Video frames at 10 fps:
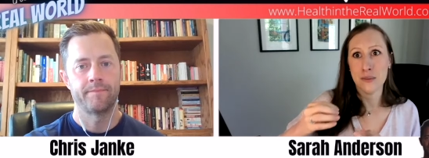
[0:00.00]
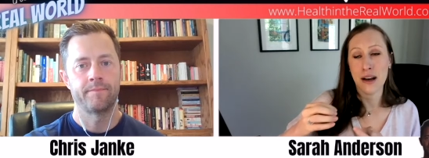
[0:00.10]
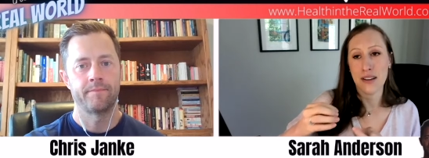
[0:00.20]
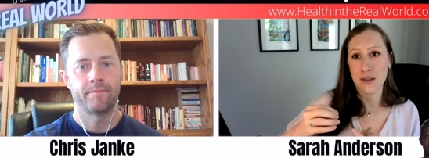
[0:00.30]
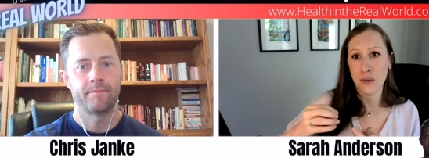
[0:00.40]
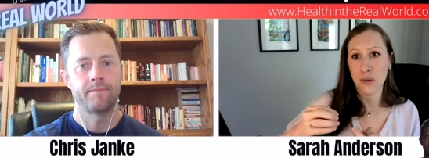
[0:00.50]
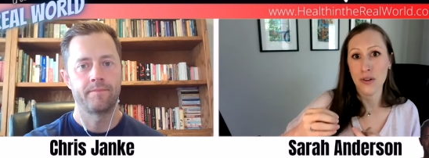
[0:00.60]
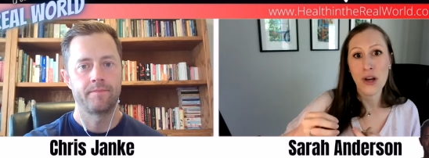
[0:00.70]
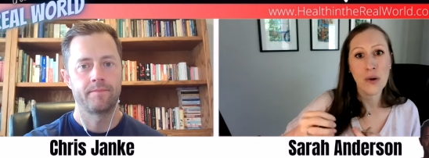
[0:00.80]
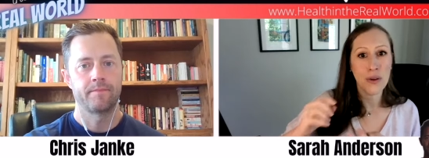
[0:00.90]
Speaker 1: possible,
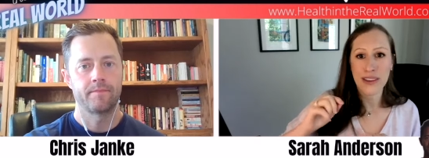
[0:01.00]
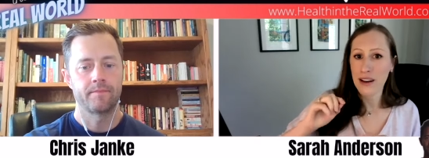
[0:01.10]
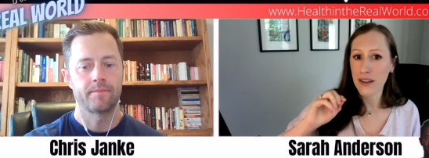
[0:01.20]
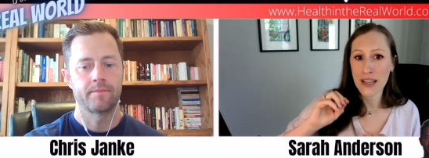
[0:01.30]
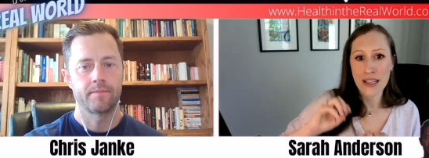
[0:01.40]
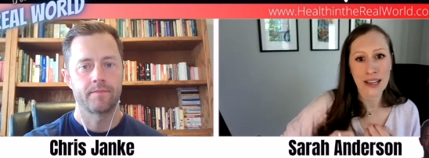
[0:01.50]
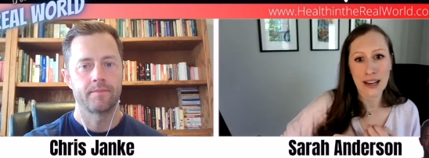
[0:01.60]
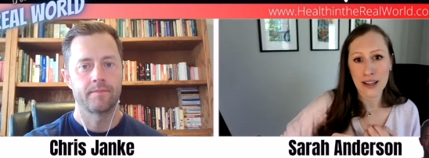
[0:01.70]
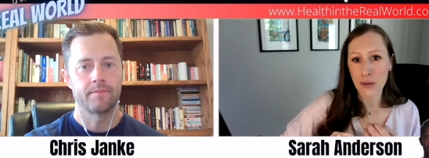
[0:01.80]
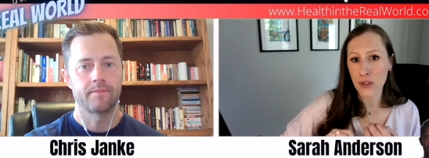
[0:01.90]
without any
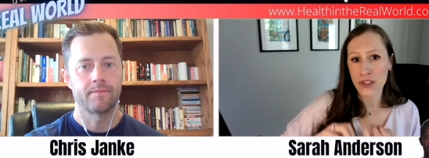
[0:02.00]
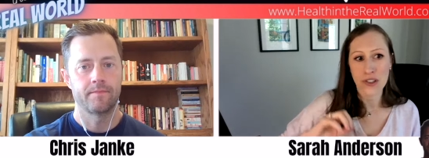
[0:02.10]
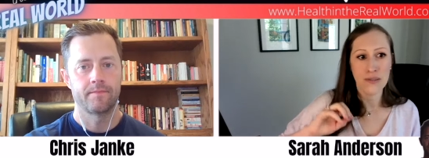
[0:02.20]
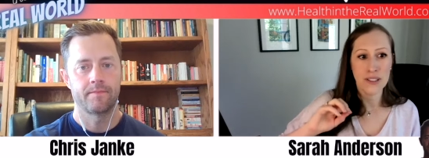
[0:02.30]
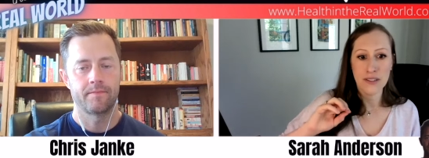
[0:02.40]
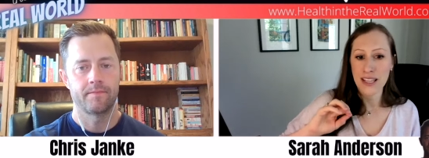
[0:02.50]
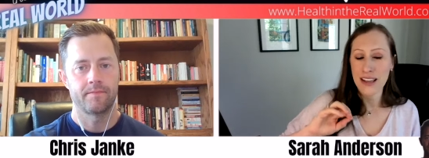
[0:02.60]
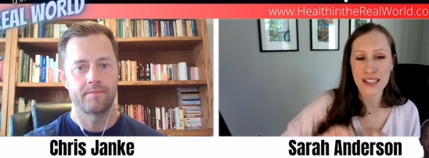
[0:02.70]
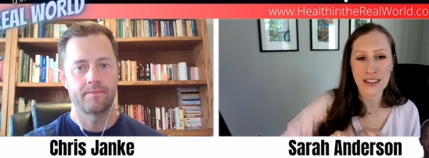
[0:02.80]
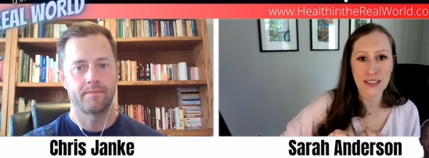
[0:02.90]
added preservatives.
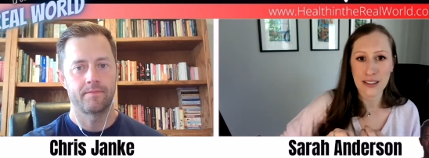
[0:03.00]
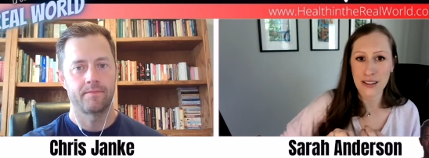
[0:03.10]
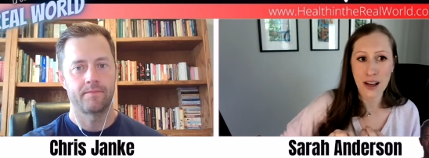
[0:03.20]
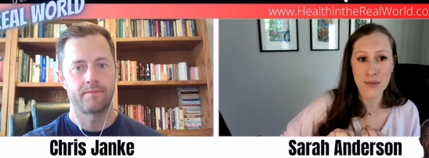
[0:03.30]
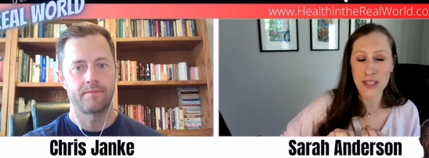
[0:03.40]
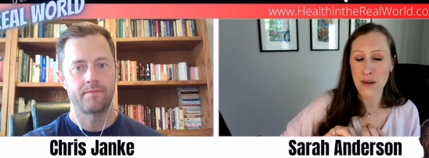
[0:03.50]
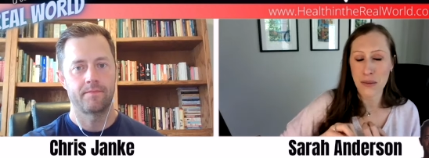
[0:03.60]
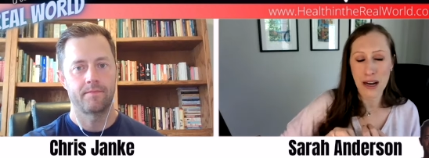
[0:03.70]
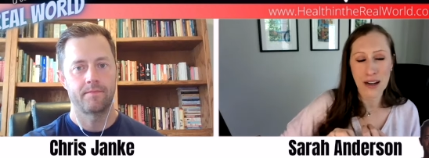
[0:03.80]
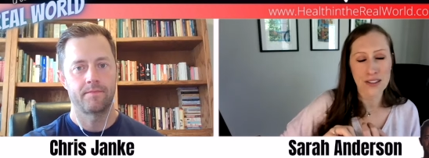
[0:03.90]
Anything that comes in a
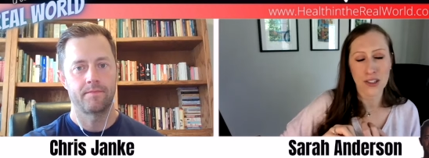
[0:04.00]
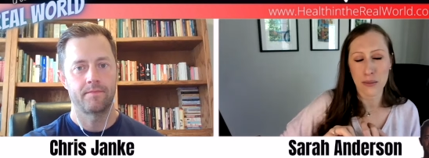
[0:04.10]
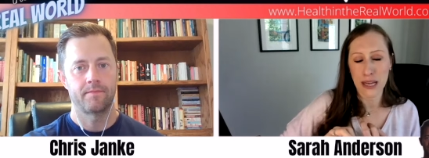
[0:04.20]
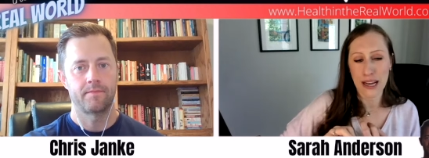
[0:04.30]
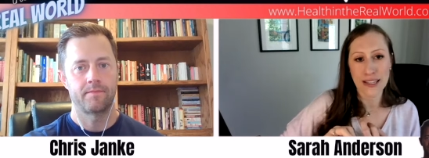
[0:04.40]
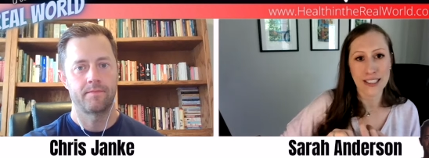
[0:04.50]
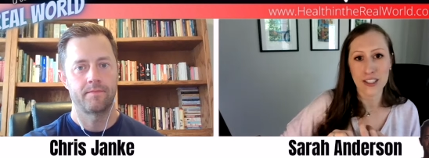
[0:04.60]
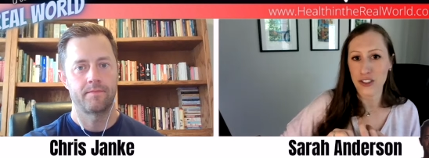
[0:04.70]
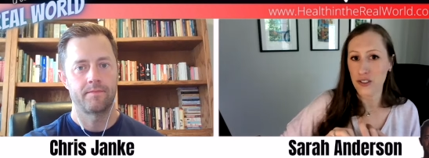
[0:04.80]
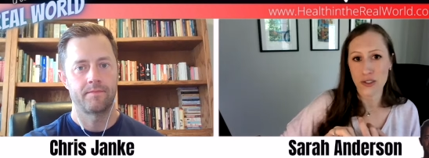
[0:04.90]
box or a package,
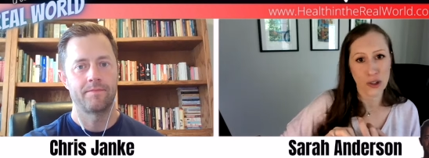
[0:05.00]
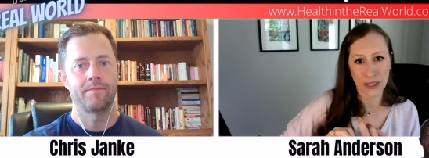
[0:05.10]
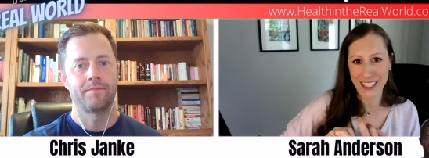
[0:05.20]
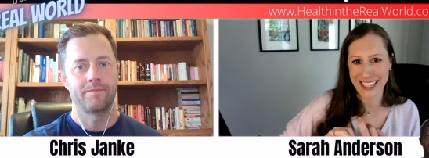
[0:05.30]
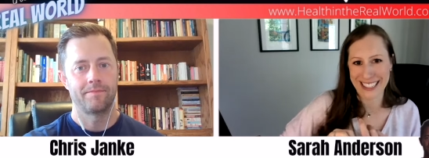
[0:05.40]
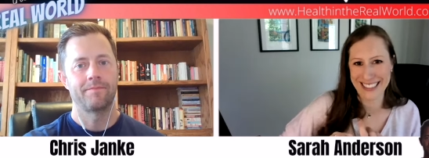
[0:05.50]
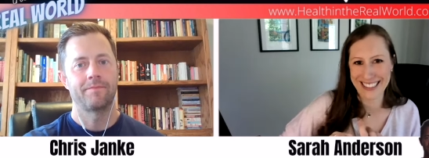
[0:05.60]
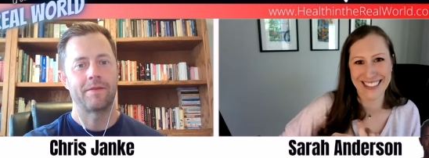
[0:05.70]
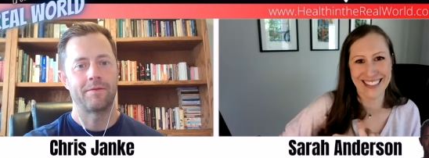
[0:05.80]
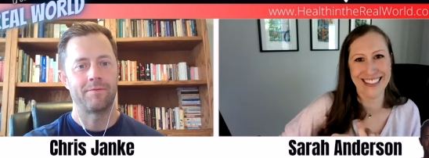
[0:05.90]
don't eat it.
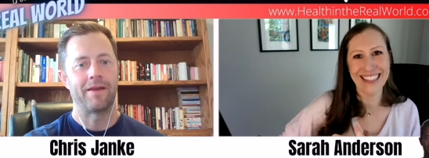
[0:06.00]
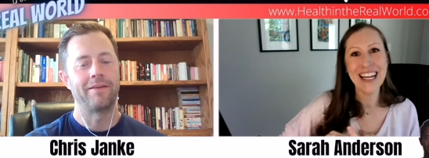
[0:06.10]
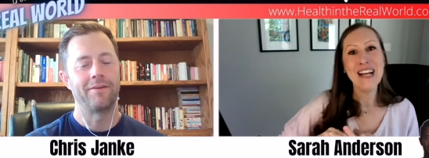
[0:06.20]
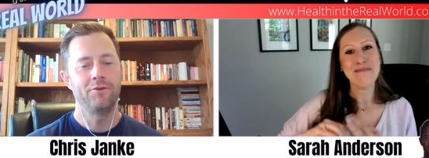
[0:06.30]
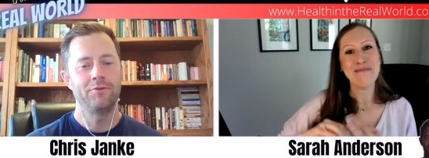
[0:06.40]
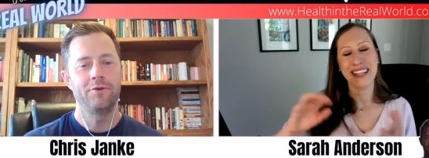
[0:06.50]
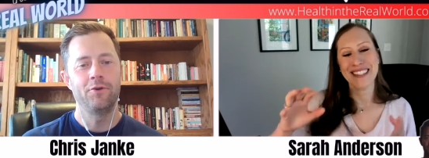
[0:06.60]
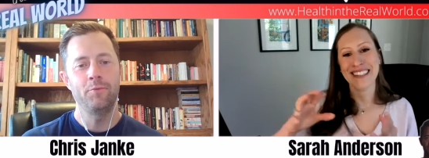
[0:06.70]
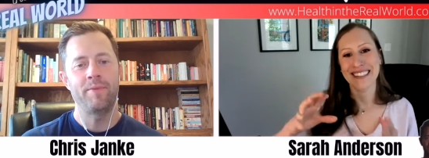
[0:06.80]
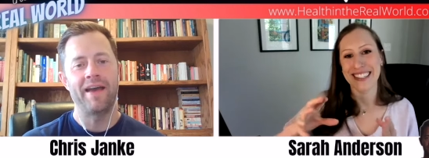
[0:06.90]
Speaker 2: Right. Who who
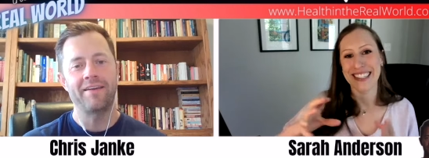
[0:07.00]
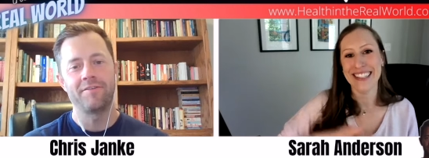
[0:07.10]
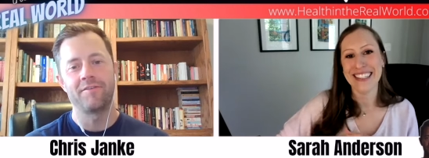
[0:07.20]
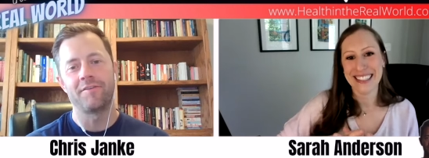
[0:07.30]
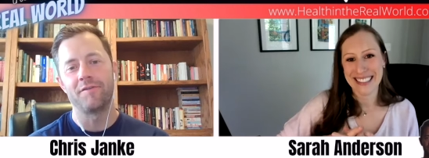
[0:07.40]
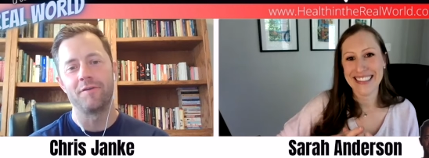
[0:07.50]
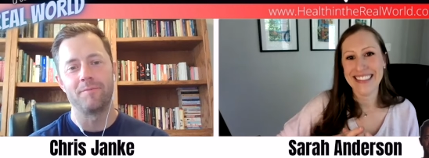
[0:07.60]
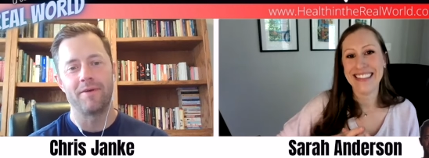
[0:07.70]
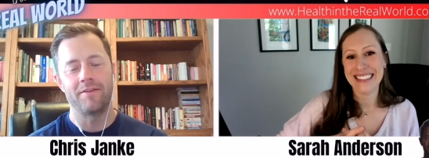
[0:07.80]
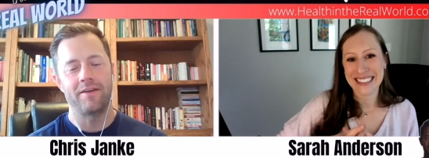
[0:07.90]
packaged your food?
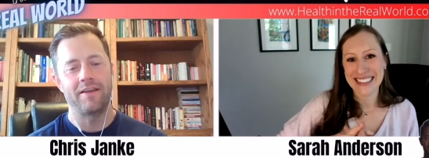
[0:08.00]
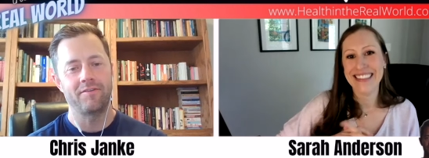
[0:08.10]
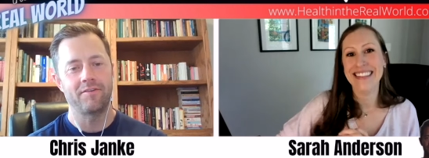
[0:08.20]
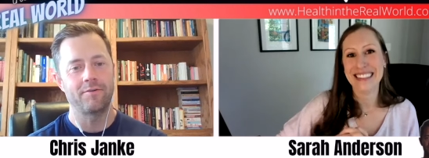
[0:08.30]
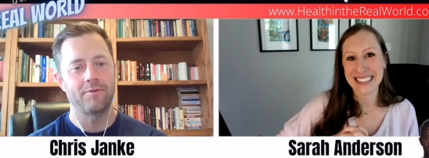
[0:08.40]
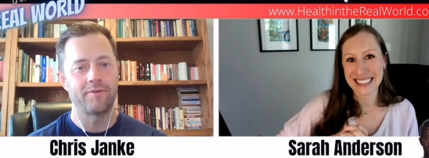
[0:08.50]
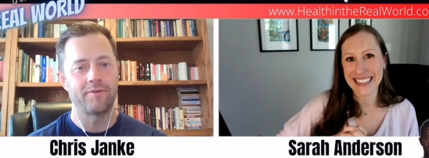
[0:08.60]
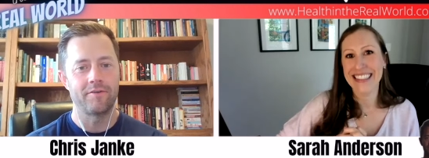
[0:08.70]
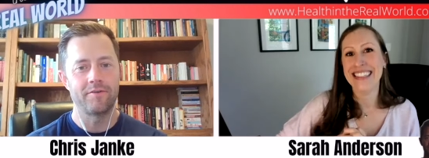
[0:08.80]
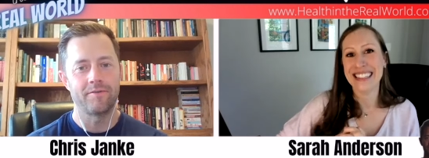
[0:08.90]
Mother Nature
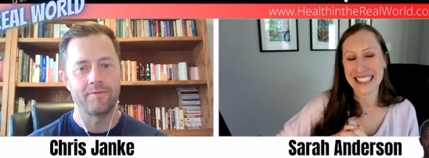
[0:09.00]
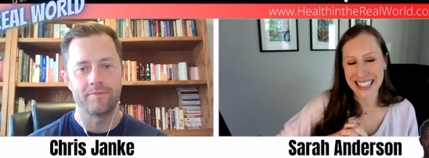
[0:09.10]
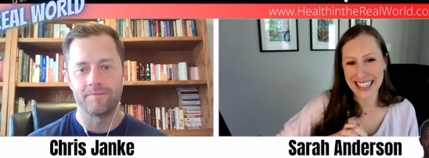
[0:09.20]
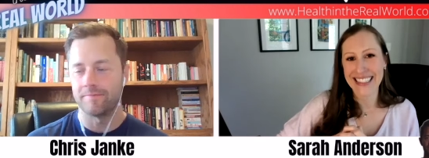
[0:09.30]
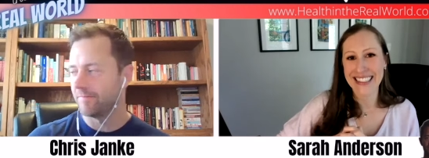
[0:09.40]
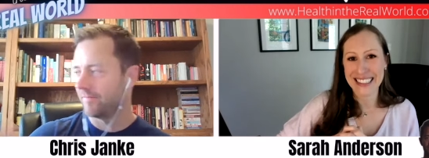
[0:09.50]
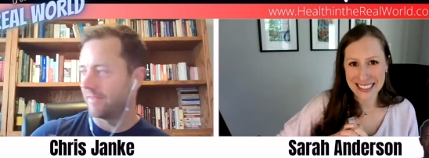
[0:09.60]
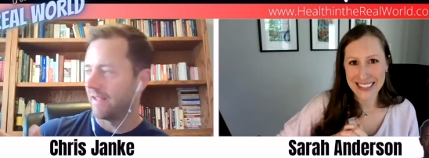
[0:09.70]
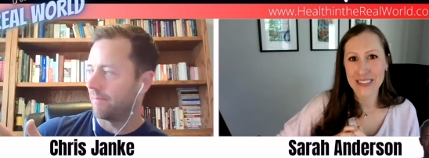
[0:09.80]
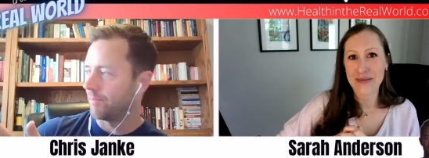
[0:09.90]
or yeah.
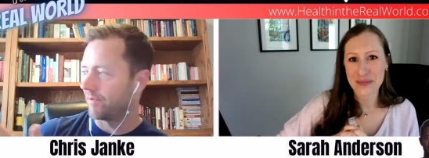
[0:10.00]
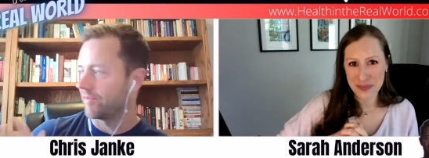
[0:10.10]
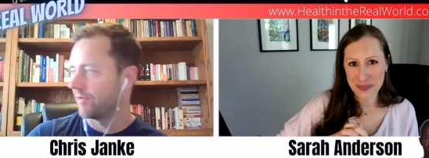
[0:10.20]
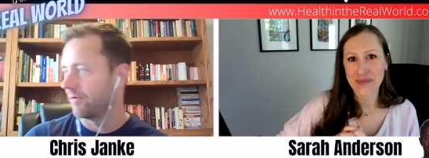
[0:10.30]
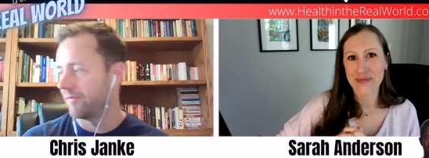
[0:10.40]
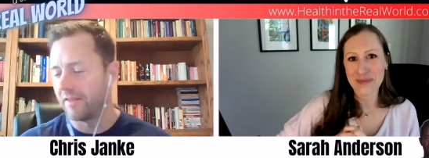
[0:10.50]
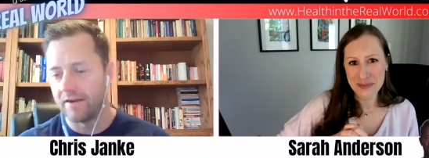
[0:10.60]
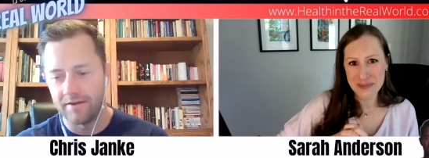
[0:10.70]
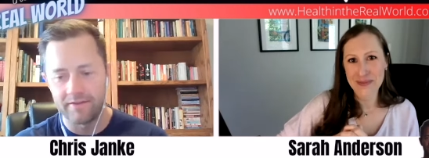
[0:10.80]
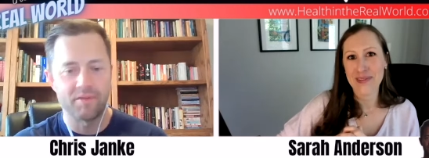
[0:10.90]
that person over there
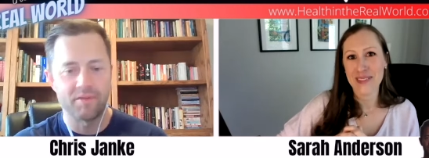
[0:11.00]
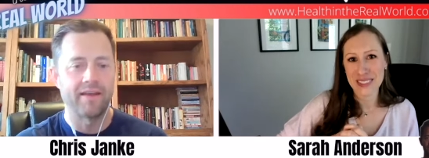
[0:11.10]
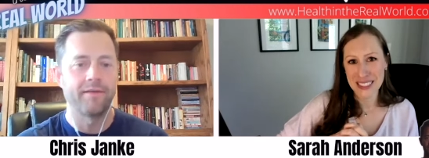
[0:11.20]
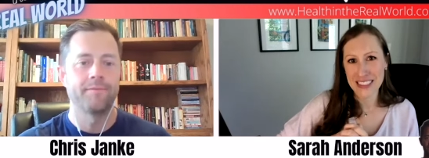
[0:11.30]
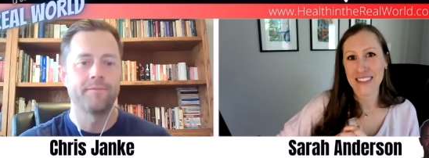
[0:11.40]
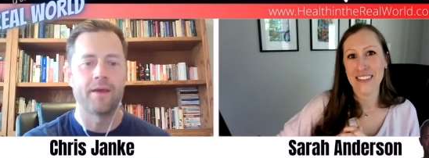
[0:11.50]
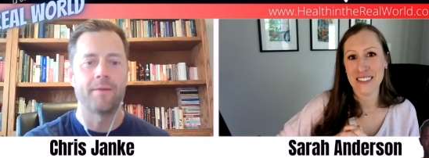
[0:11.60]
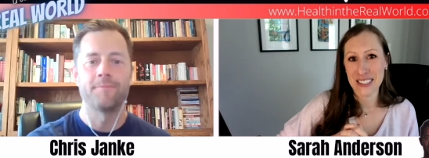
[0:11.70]
at the plant? Yeah.